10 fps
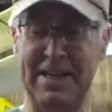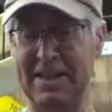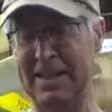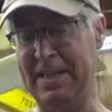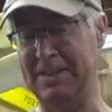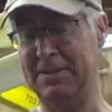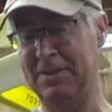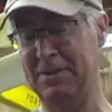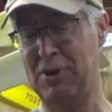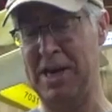these
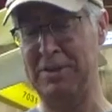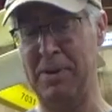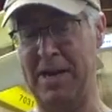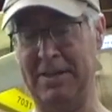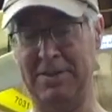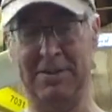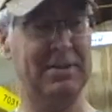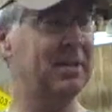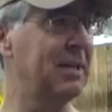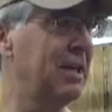trash
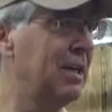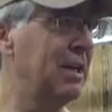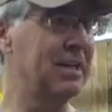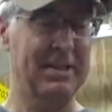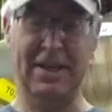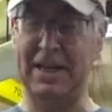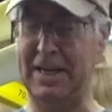bags.